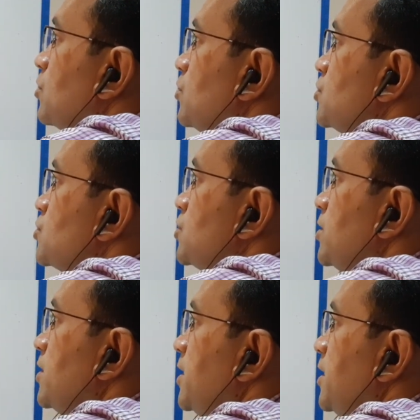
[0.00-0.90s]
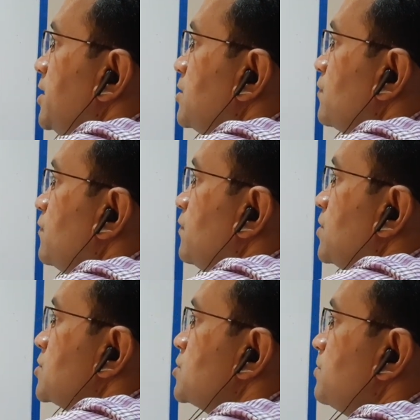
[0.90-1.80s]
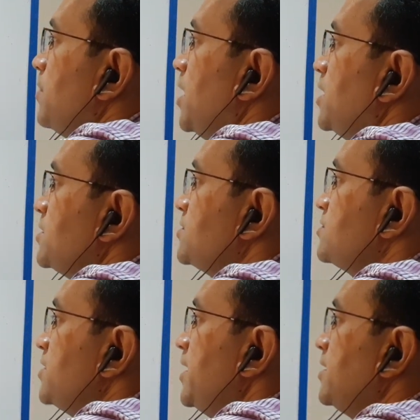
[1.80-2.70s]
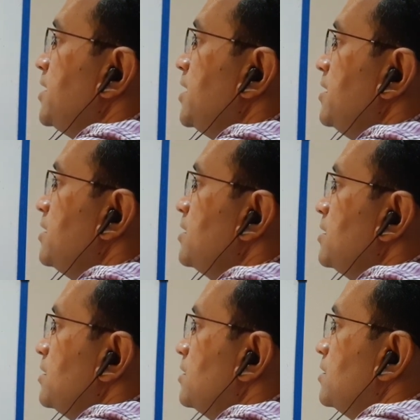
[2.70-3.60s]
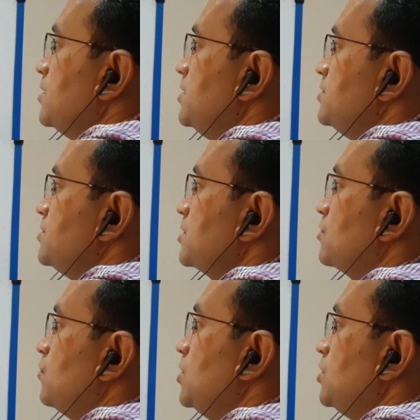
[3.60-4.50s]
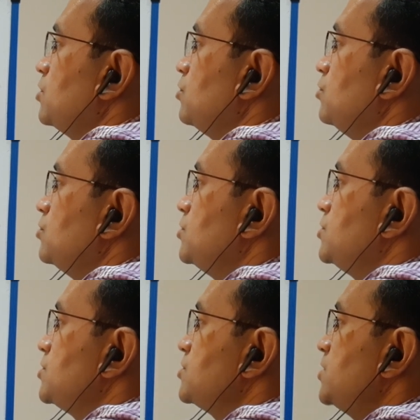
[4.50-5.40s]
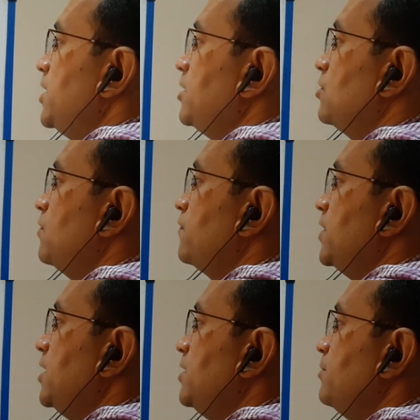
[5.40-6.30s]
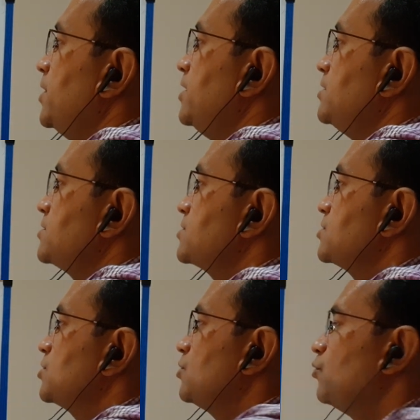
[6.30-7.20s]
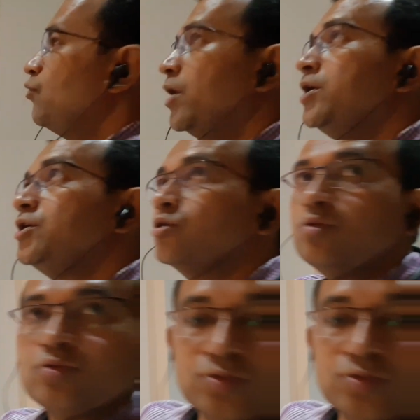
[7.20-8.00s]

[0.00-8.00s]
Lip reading: Question 8, first part, set A is equal to set of elements 1, 2,